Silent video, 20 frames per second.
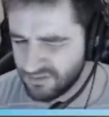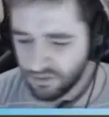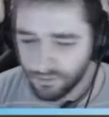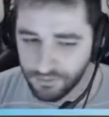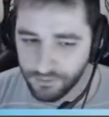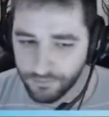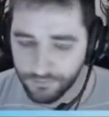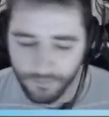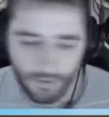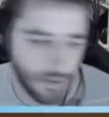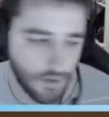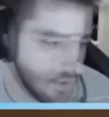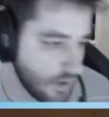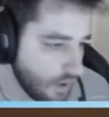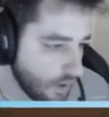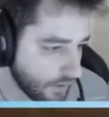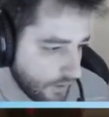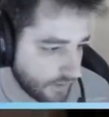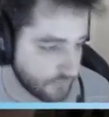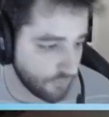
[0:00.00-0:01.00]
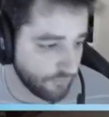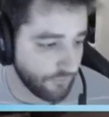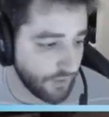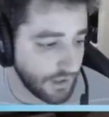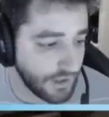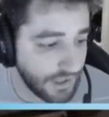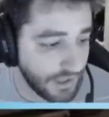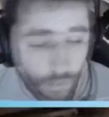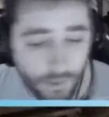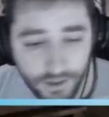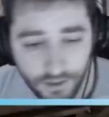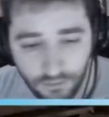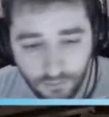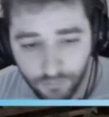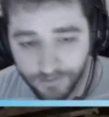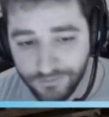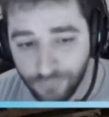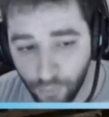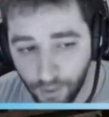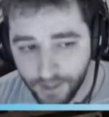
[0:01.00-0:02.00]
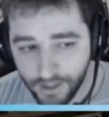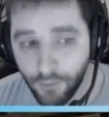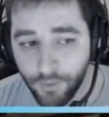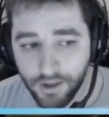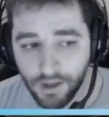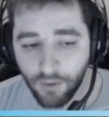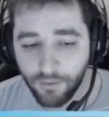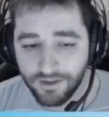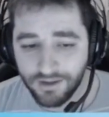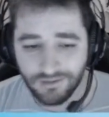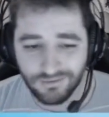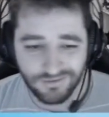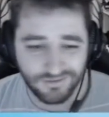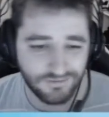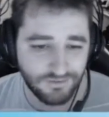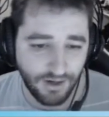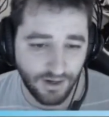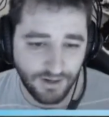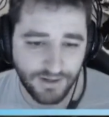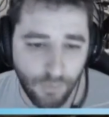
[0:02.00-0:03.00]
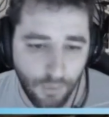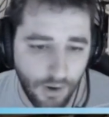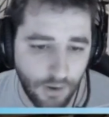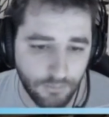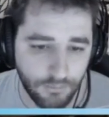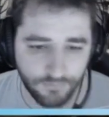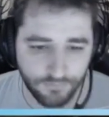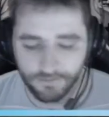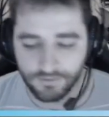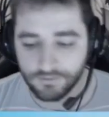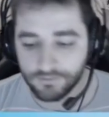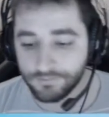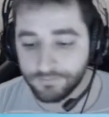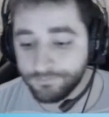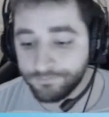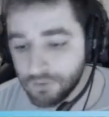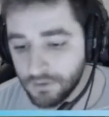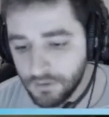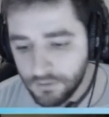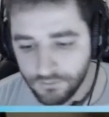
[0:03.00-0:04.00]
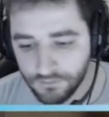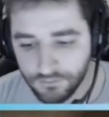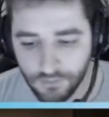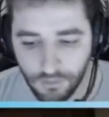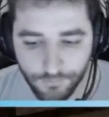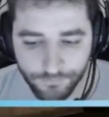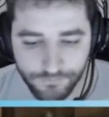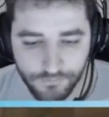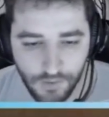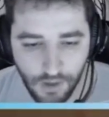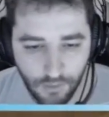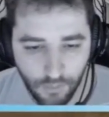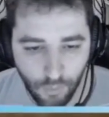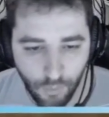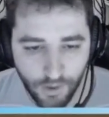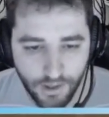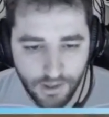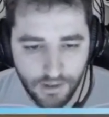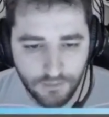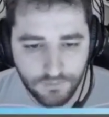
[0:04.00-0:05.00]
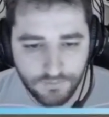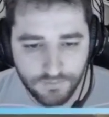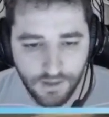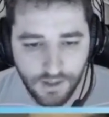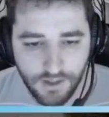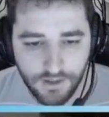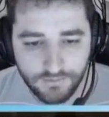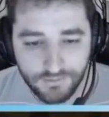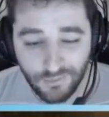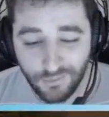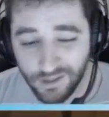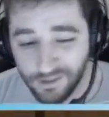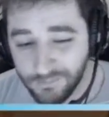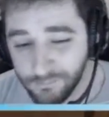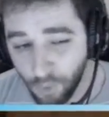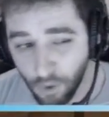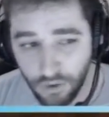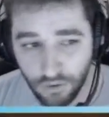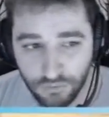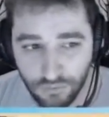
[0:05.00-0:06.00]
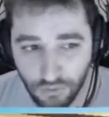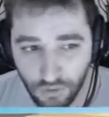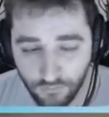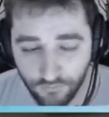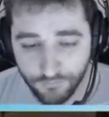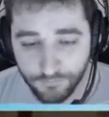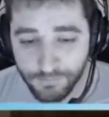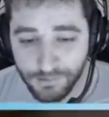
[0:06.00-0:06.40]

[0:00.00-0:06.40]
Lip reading: good. Okay, so finally, I want to do it right away. I want to start the round with this. So what I would say is you can Molotov, but